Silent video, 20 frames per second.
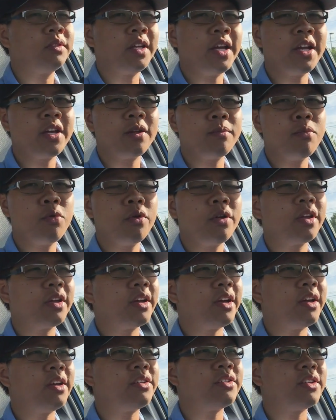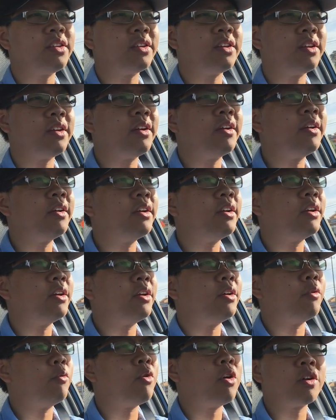Hey, good morning guys.
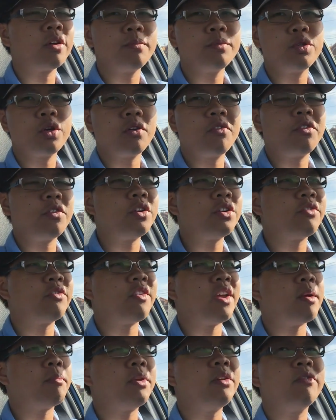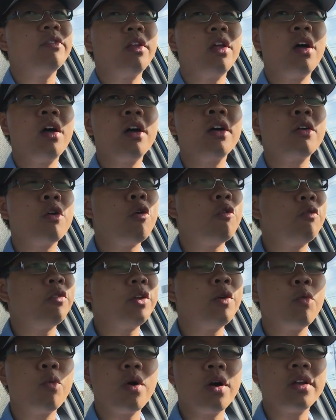Welcome to our first family vlog,
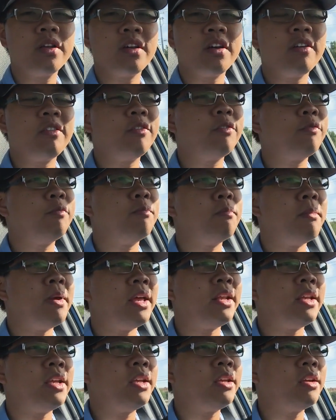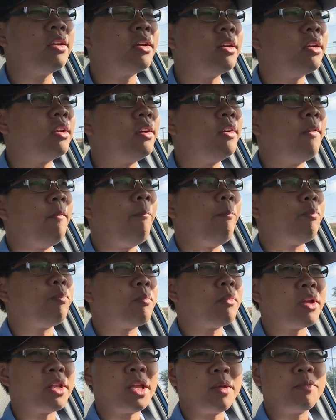hopefully one of many.
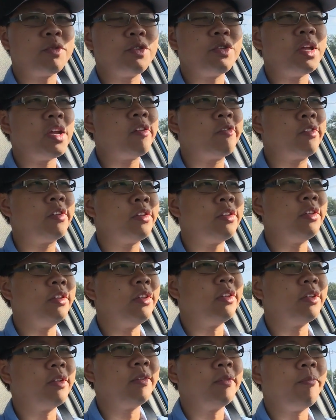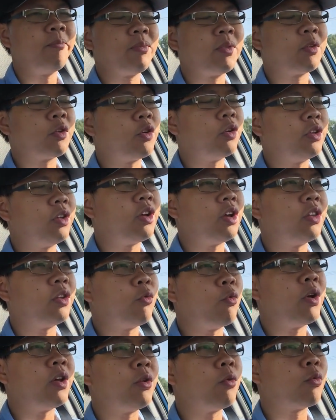My name's David. I'm currently on
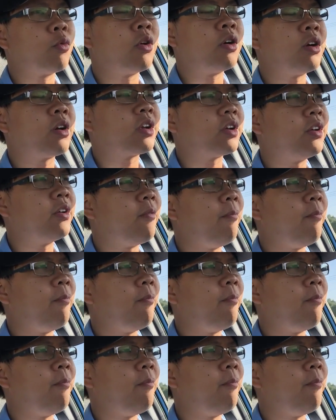the way to work.